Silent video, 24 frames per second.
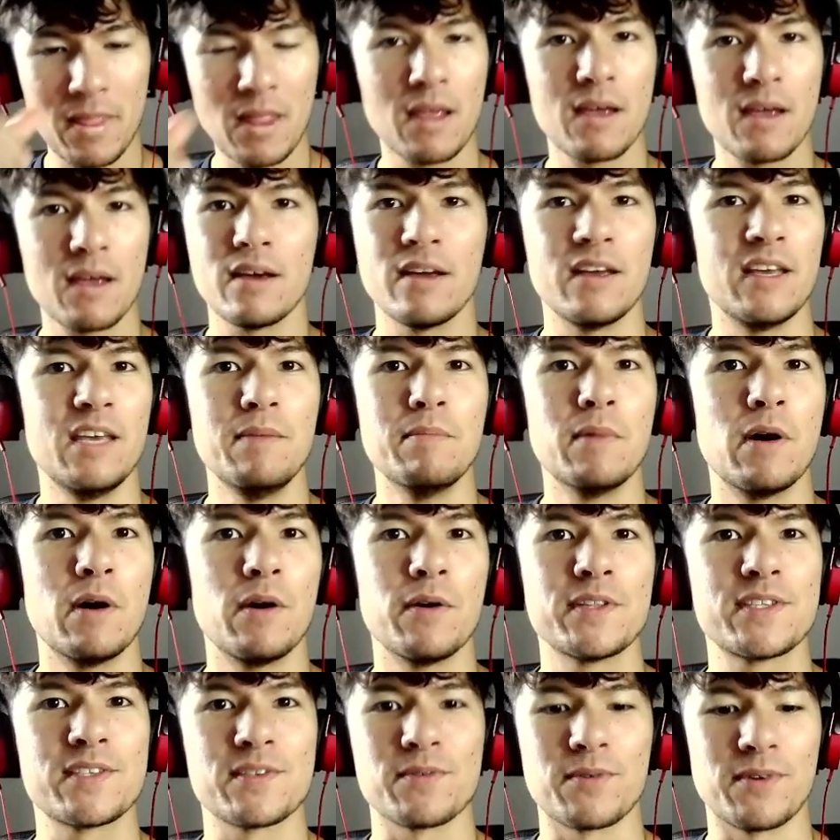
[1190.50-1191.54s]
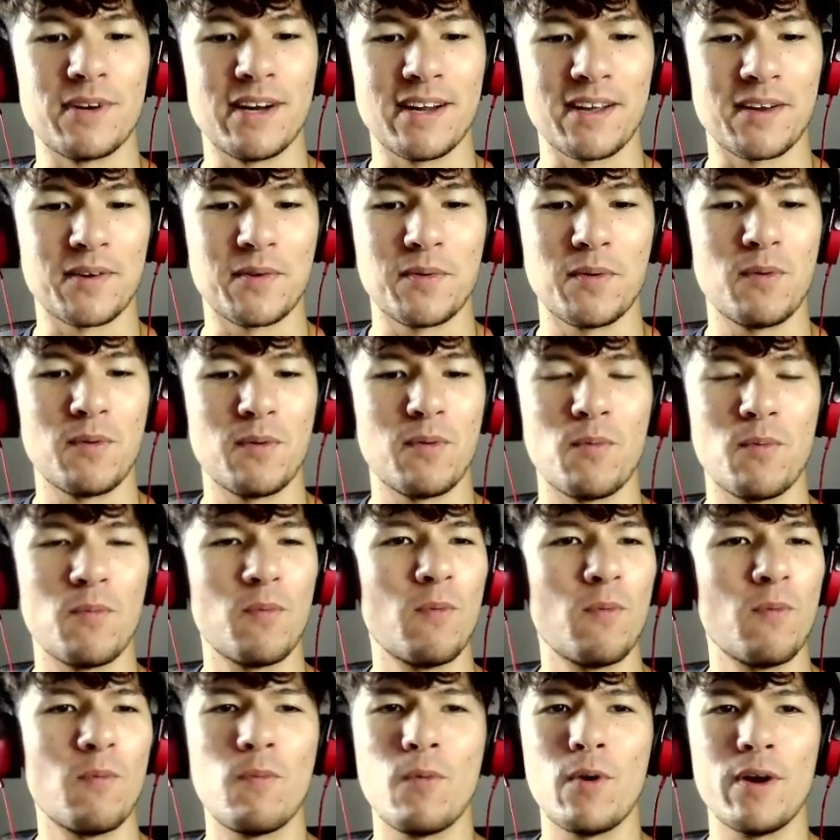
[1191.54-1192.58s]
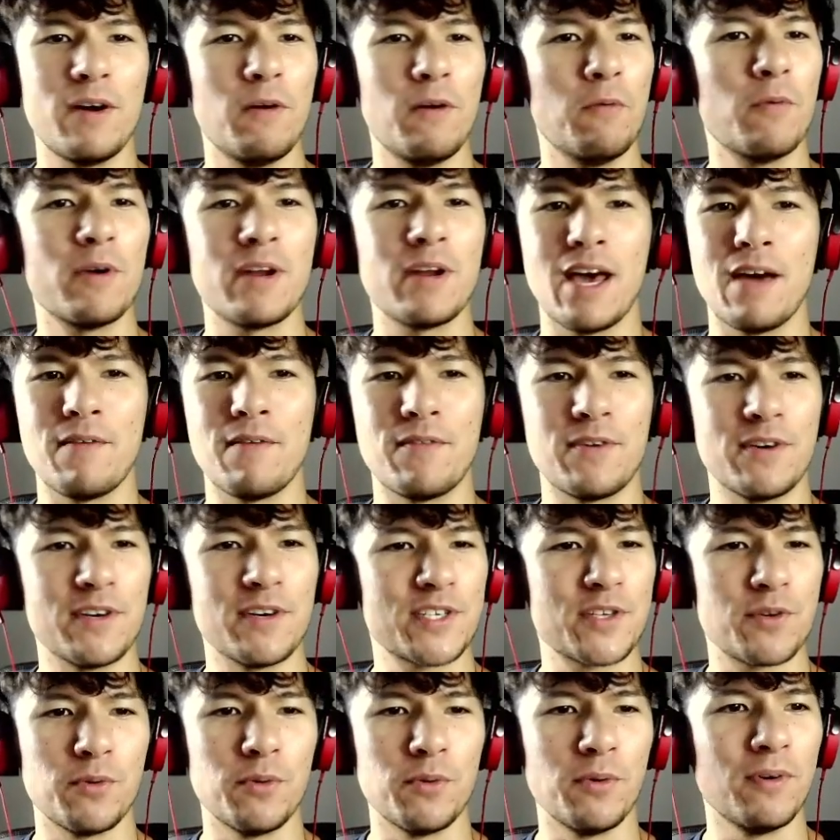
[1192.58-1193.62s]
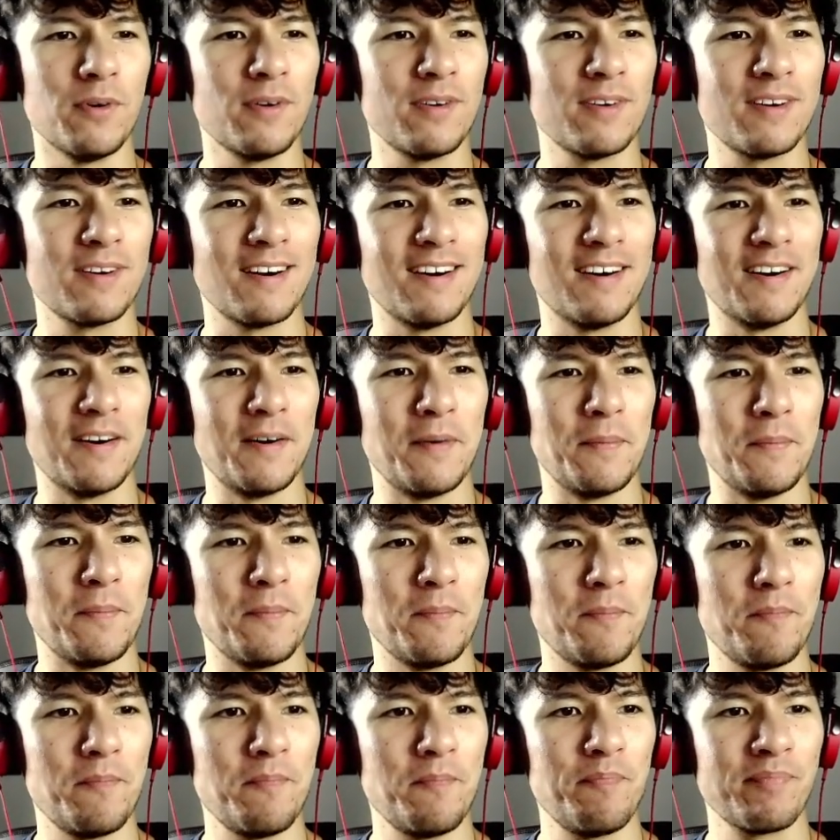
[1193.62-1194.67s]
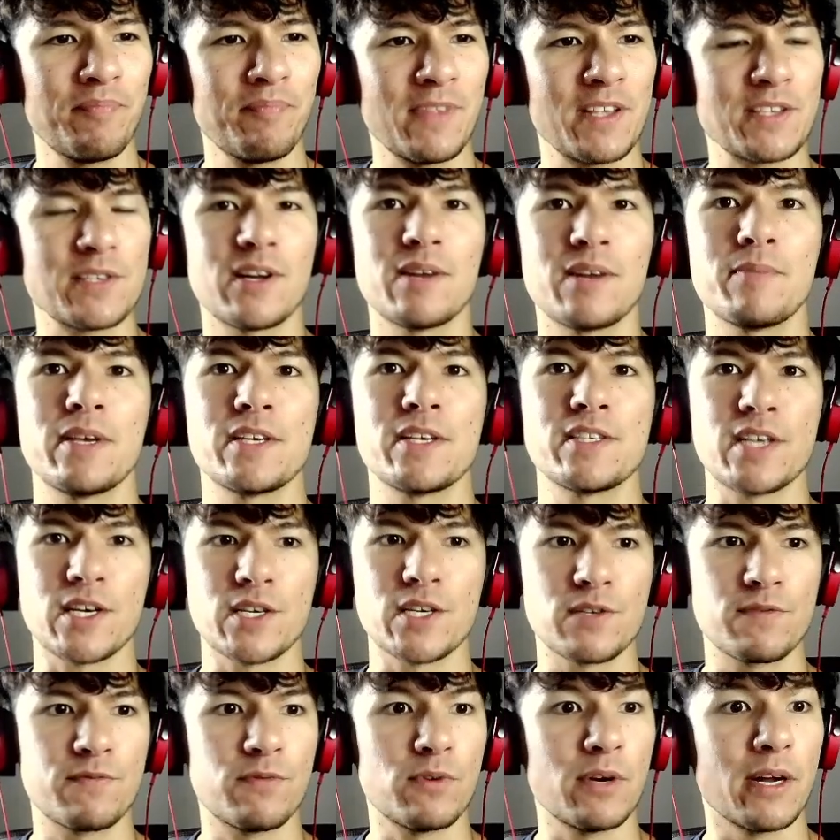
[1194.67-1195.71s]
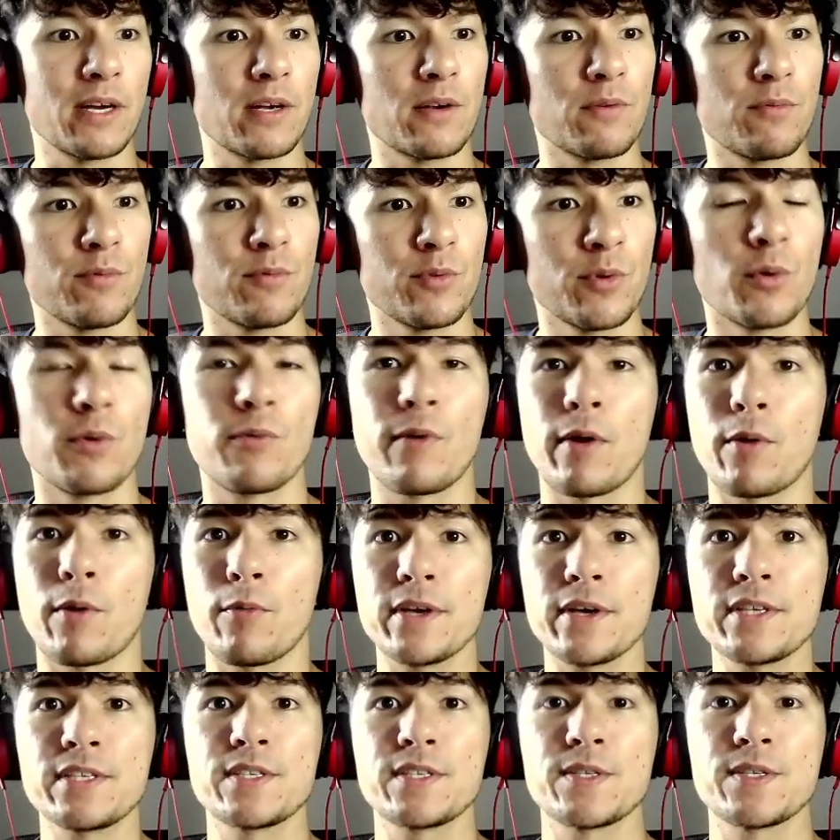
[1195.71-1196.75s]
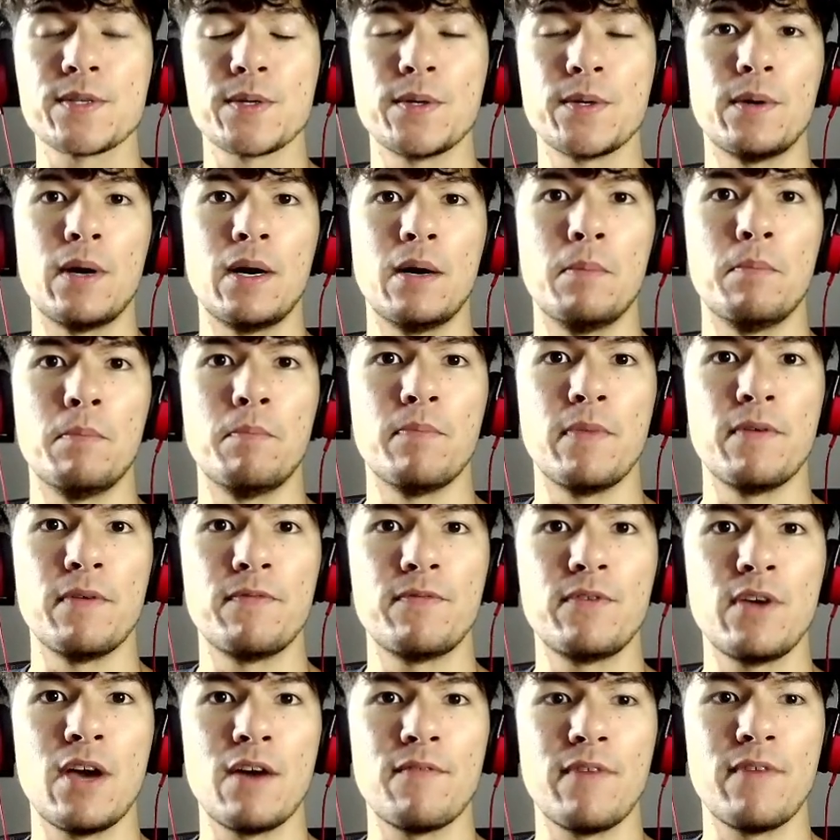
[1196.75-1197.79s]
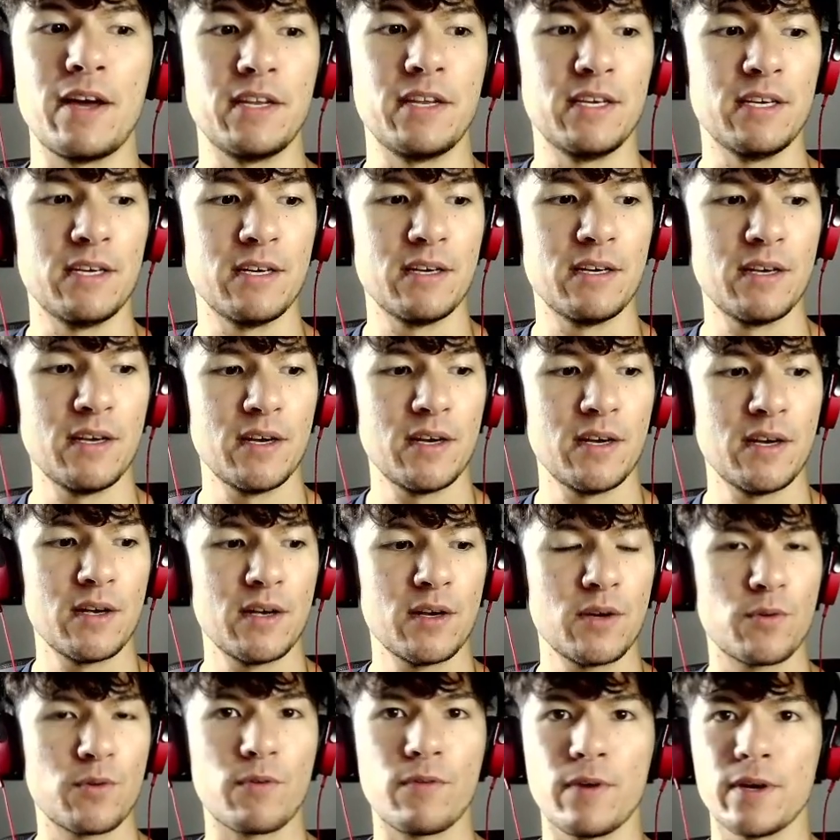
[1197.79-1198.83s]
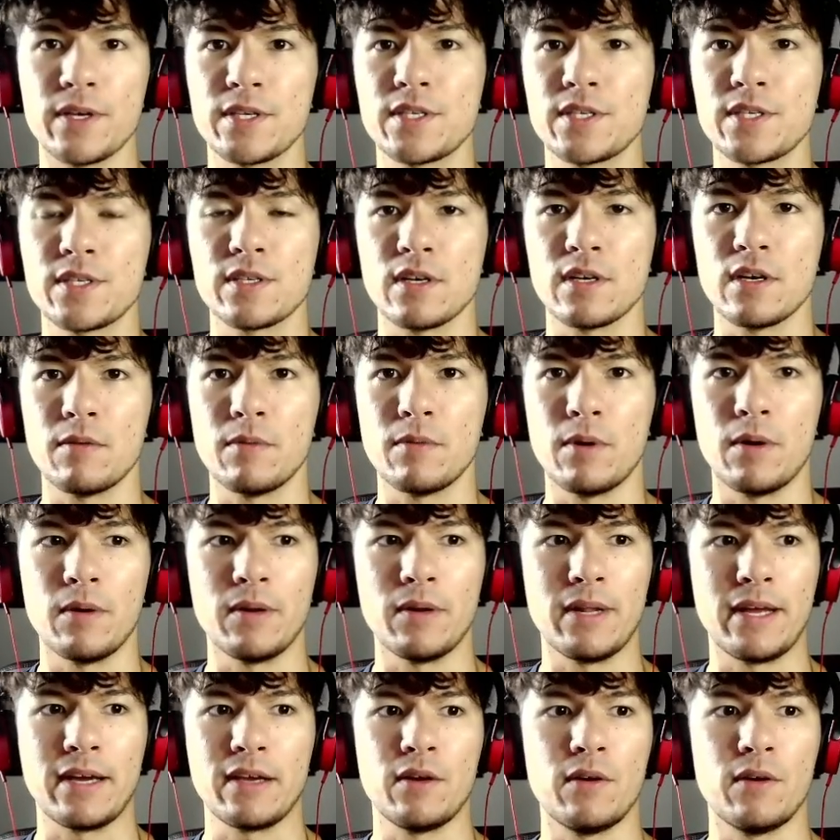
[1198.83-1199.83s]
emotes or like whatever is cool. There's gonna be a section for like your requests. So if you have any requests, or like, you know,